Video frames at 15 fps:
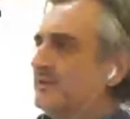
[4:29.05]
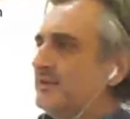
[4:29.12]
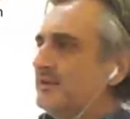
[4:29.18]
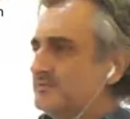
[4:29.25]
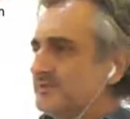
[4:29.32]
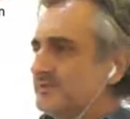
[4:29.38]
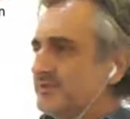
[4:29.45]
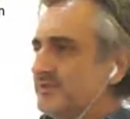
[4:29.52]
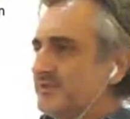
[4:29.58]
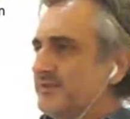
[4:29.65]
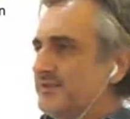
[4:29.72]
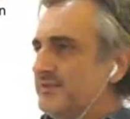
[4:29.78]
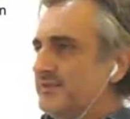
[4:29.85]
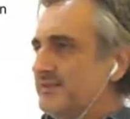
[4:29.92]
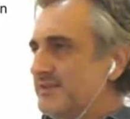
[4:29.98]
So
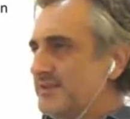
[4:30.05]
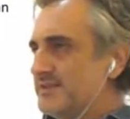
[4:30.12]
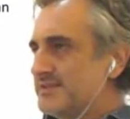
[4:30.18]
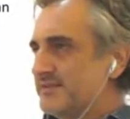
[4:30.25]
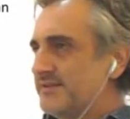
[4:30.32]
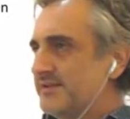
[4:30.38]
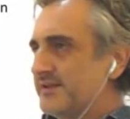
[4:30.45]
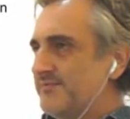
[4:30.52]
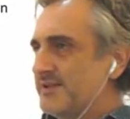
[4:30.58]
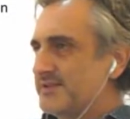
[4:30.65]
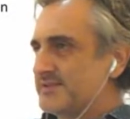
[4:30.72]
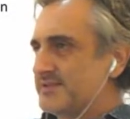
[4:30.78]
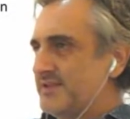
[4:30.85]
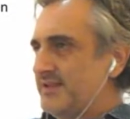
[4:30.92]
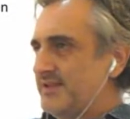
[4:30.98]
this
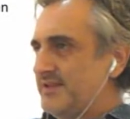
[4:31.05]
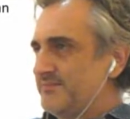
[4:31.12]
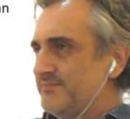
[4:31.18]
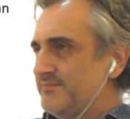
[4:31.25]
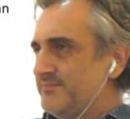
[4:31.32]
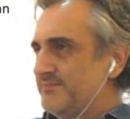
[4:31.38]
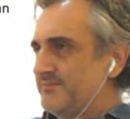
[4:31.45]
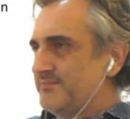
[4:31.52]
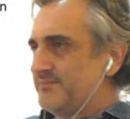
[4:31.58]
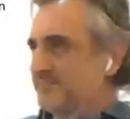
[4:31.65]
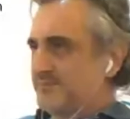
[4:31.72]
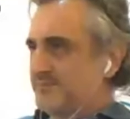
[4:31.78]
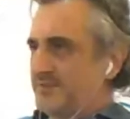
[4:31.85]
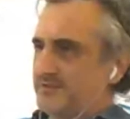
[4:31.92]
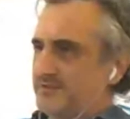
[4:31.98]
reverse gain,
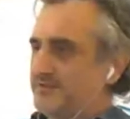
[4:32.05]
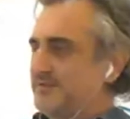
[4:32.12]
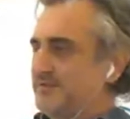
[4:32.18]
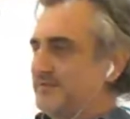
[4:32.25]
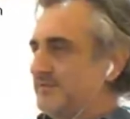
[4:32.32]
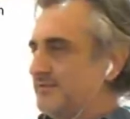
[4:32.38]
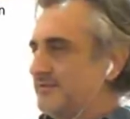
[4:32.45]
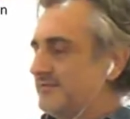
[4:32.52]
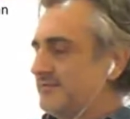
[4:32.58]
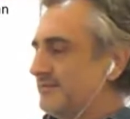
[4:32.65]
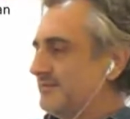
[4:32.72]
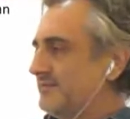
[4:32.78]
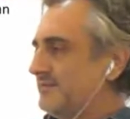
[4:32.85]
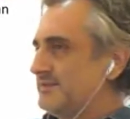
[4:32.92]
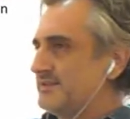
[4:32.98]
this
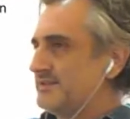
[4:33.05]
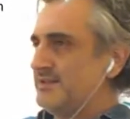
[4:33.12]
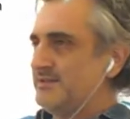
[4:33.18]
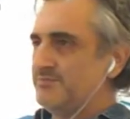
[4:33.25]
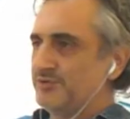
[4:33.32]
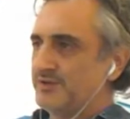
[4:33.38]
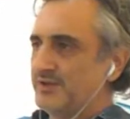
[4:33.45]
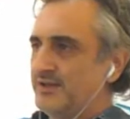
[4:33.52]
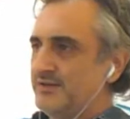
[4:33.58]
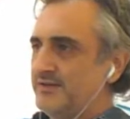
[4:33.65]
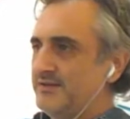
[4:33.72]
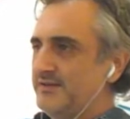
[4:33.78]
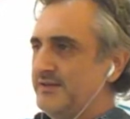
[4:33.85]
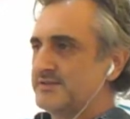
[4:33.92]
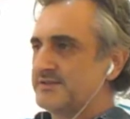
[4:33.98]
input
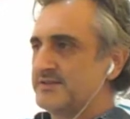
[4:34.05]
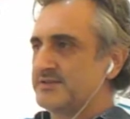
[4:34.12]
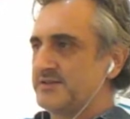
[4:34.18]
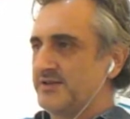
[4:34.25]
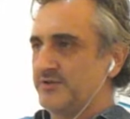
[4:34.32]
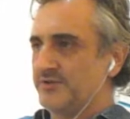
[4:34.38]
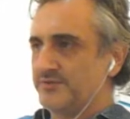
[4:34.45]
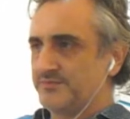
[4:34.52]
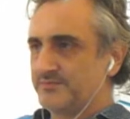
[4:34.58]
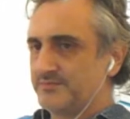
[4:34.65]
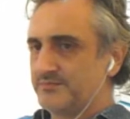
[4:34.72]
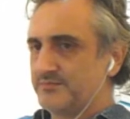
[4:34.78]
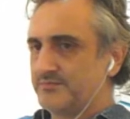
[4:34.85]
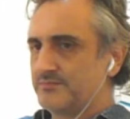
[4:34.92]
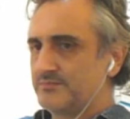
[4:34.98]
gain is 0.
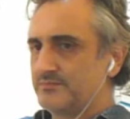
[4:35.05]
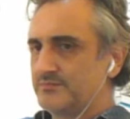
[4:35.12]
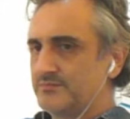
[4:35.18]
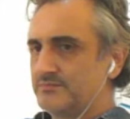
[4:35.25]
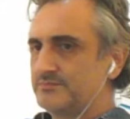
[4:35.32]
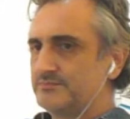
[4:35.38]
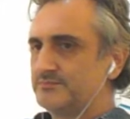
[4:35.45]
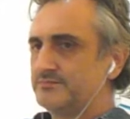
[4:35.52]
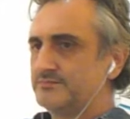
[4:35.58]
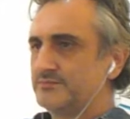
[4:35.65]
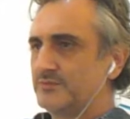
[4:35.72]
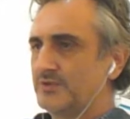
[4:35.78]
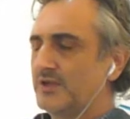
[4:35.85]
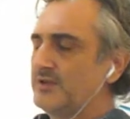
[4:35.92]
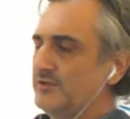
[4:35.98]

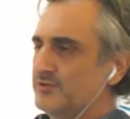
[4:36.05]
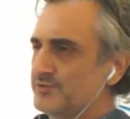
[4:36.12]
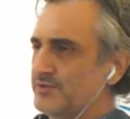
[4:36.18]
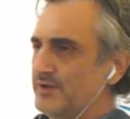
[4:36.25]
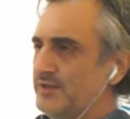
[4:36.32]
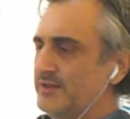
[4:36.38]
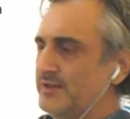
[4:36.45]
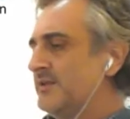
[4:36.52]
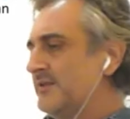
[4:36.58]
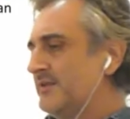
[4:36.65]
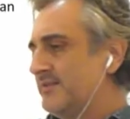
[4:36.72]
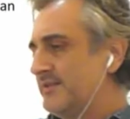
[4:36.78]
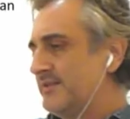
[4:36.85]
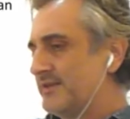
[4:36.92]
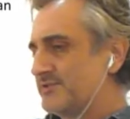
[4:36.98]
Okay, usually.
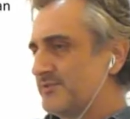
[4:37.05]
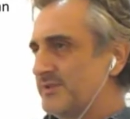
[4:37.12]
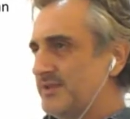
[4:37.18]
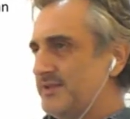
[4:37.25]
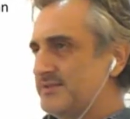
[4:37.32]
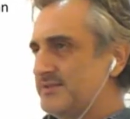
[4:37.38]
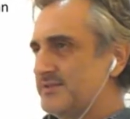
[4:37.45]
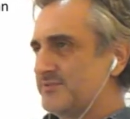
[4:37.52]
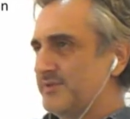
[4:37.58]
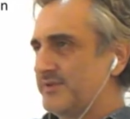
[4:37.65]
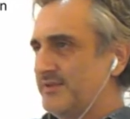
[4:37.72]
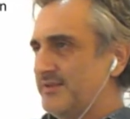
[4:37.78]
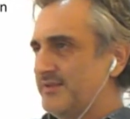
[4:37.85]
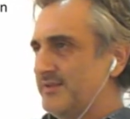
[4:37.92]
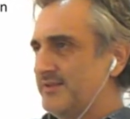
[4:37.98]
There are some cases
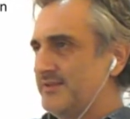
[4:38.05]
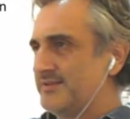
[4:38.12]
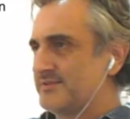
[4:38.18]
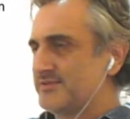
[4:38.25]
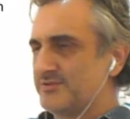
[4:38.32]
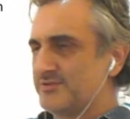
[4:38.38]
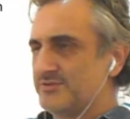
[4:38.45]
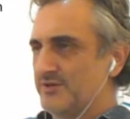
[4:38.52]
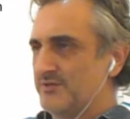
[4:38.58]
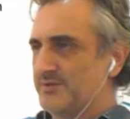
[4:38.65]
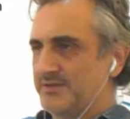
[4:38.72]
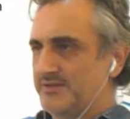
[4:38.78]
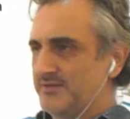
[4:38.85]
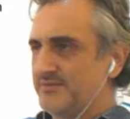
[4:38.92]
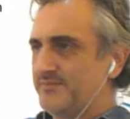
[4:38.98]
where it's not
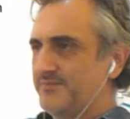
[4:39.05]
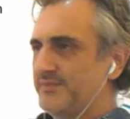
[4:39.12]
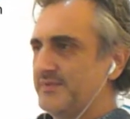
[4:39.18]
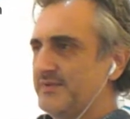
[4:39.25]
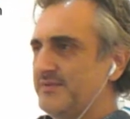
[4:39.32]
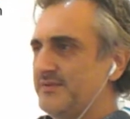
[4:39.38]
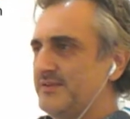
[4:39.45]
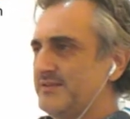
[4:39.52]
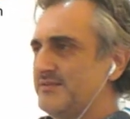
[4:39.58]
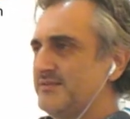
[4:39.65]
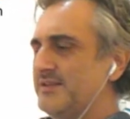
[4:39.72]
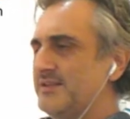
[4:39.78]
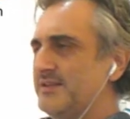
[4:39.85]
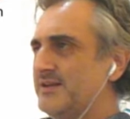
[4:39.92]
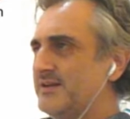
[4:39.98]
0, but
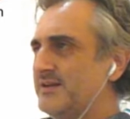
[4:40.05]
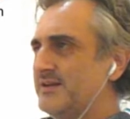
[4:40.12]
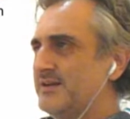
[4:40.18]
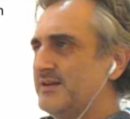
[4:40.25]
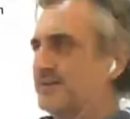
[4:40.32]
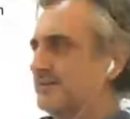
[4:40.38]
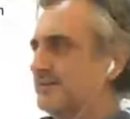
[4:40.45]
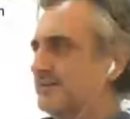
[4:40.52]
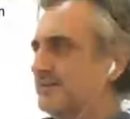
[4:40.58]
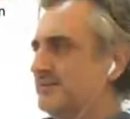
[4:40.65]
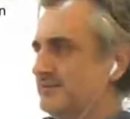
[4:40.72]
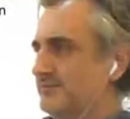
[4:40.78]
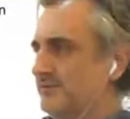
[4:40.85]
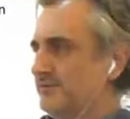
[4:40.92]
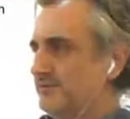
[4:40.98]
they are
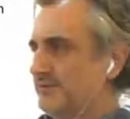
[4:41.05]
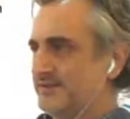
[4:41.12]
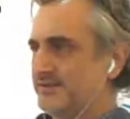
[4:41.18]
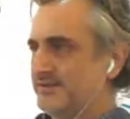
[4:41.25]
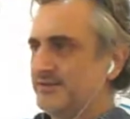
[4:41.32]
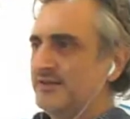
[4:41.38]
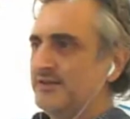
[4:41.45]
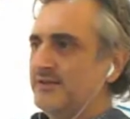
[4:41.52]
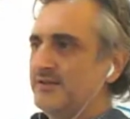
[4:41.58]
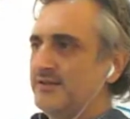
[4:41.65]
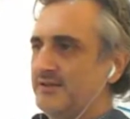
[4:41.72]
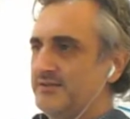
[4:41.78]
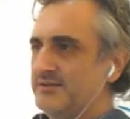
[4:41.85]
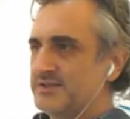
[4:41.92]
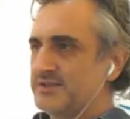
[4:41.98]
designed to do that.
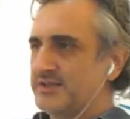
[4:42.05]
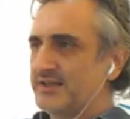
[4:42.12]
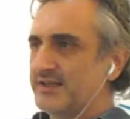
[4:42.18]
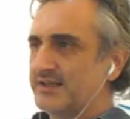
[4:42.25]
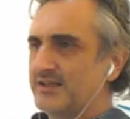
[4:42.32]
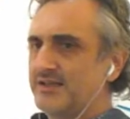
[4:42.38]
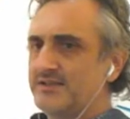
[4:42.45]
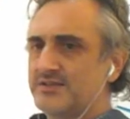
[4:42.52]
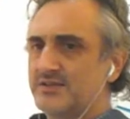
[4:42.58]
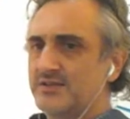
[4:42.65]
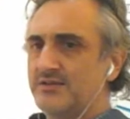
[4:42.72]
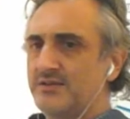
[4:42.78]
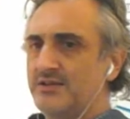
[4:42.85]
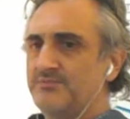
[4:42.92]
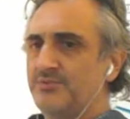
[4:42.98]
In the general
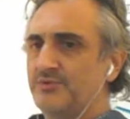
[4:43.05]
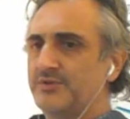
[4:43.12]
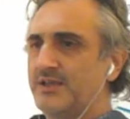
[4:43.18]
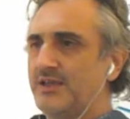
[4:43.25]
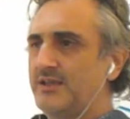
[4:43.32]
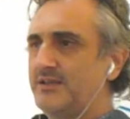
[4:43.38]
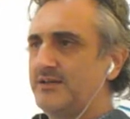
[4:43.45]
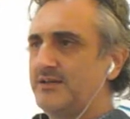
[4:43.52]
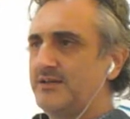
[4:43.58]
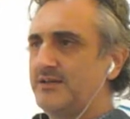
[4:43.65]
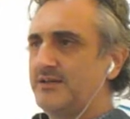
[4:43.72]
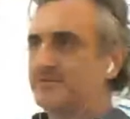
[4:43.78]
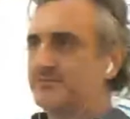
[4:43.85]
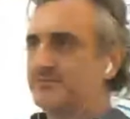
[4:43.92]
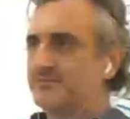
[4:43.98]
case, the input
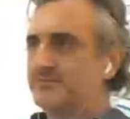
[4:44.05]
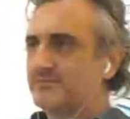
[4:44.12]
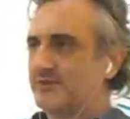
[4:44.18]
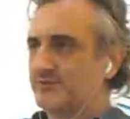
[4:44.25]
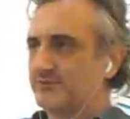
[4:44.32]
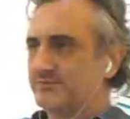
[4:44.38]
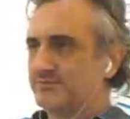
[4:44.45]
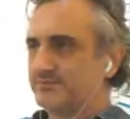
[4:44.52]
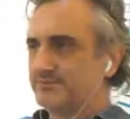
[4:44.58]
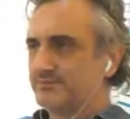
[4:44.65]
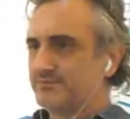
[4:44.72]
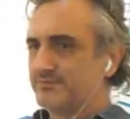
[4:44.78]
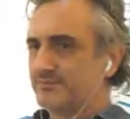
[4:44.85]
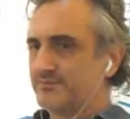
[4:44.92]
gain is 0.